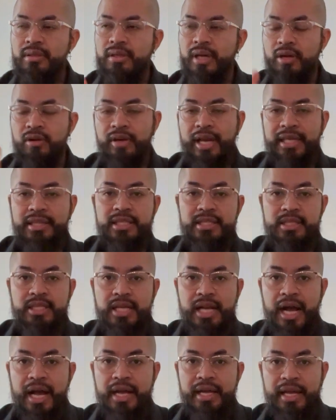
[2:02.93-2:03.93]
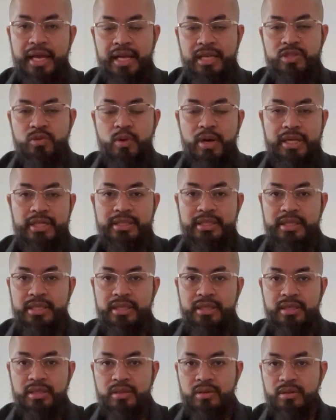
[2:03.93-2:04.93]
like this guy,
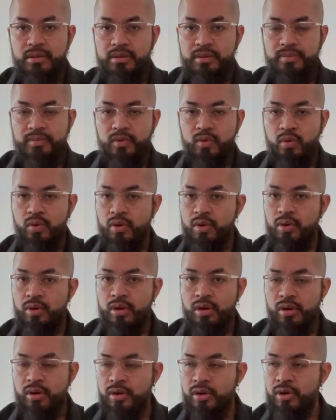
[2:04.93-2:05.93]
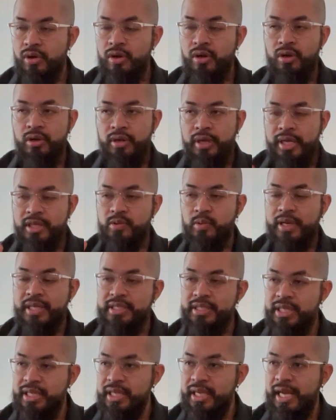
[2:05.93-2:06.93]
XYZ, or a girl,
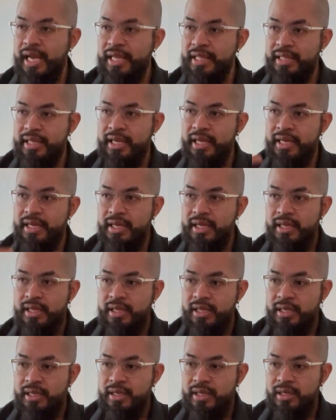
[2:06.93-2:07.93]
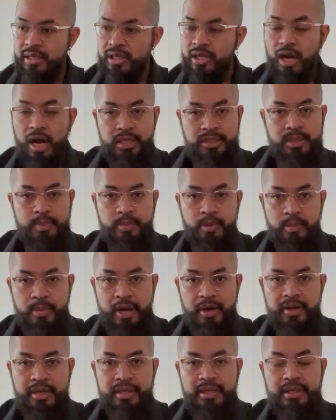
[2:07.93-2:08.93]
XYZ, and then gossip
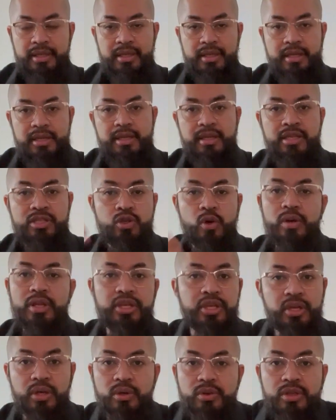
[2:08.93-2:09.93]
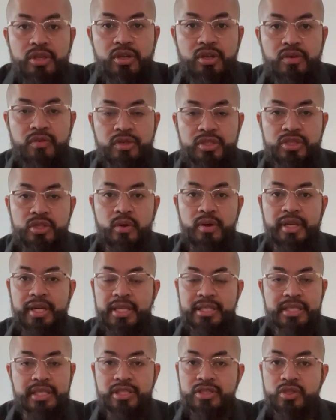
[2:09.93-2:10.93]
about it, it's only you. The universe is only
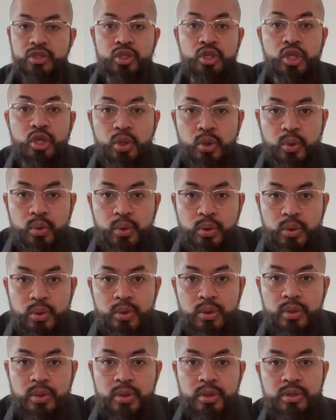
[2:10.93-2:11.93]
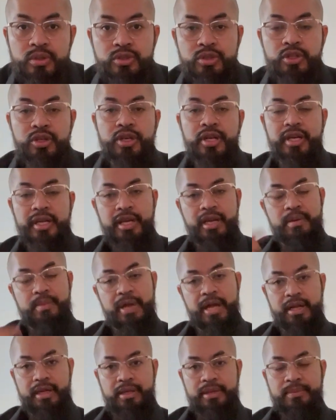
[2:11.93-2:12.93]
listening to you. So you're gonna get it
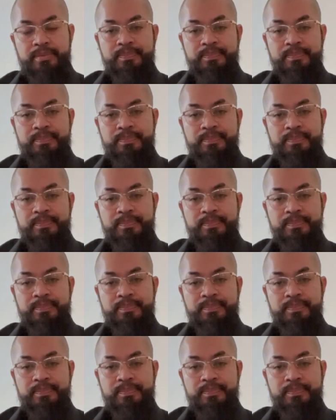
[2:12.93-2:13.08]
back.